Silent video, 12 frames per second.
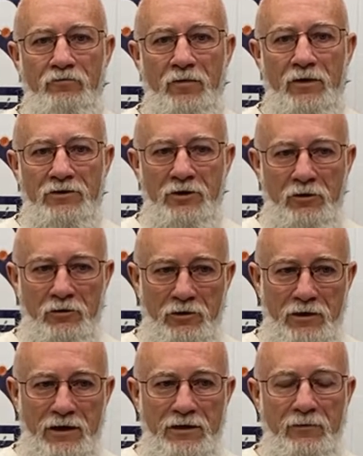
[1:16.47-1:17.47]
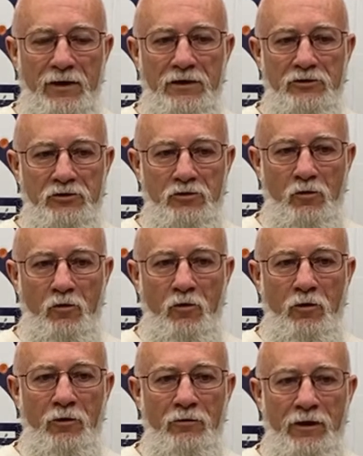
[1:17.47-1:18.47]
So you need to make
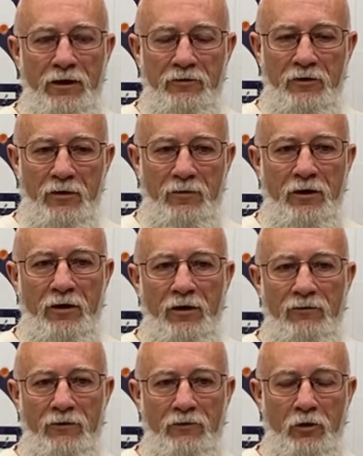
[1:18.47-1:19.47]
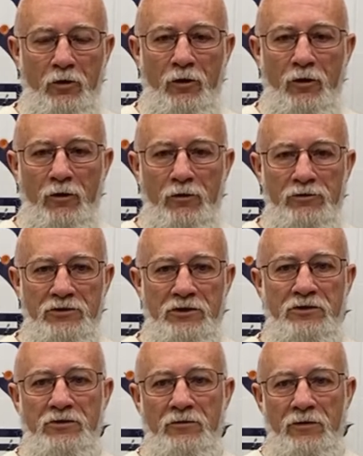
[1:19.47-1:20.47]
sure that coming off of your RO
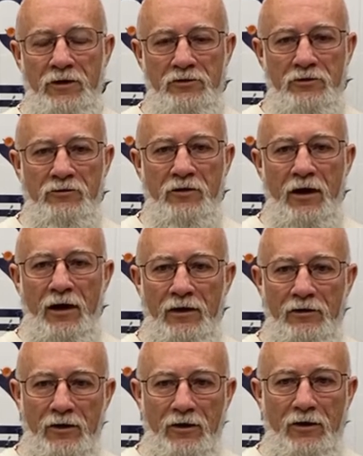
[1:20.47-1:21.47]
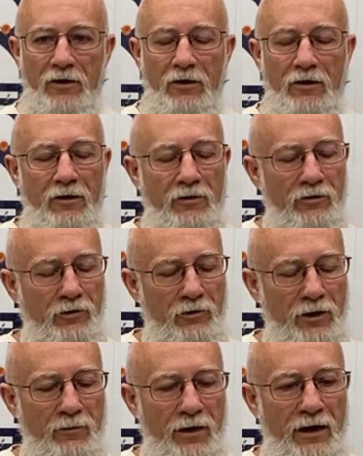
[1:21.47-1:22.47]
system that you've got 30
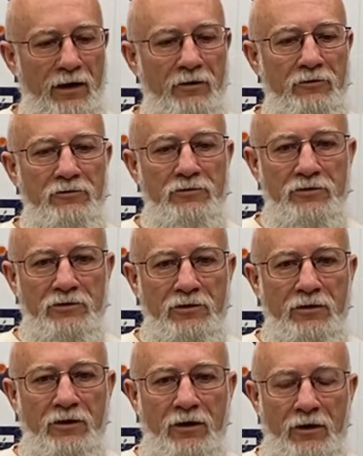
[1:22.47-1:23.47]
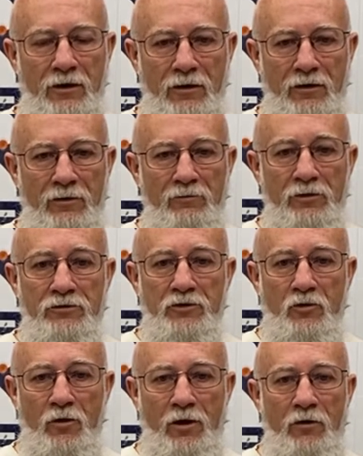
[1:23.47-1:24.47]
pounds per
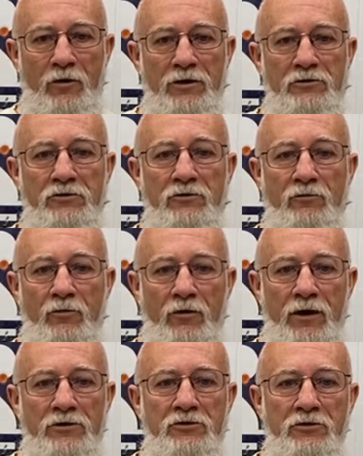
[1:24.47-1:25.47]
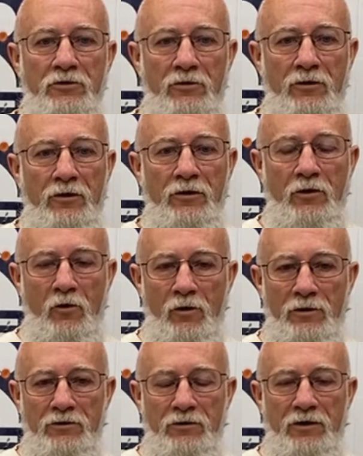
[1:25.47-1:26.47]
square inch of pressure going
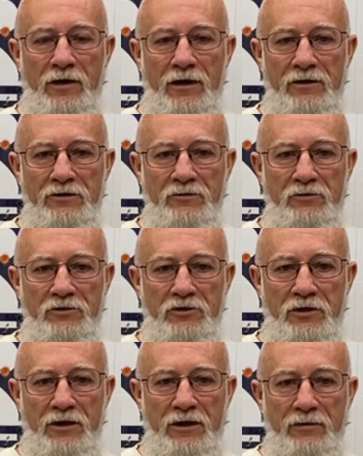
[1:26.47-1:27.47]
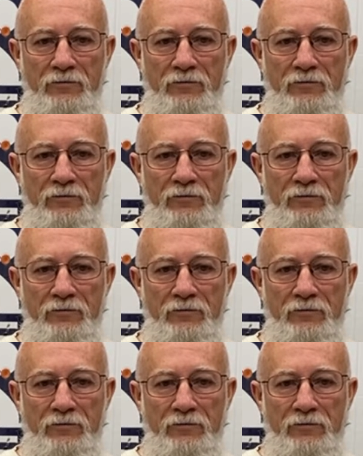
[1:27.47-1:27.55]
to the ice machine.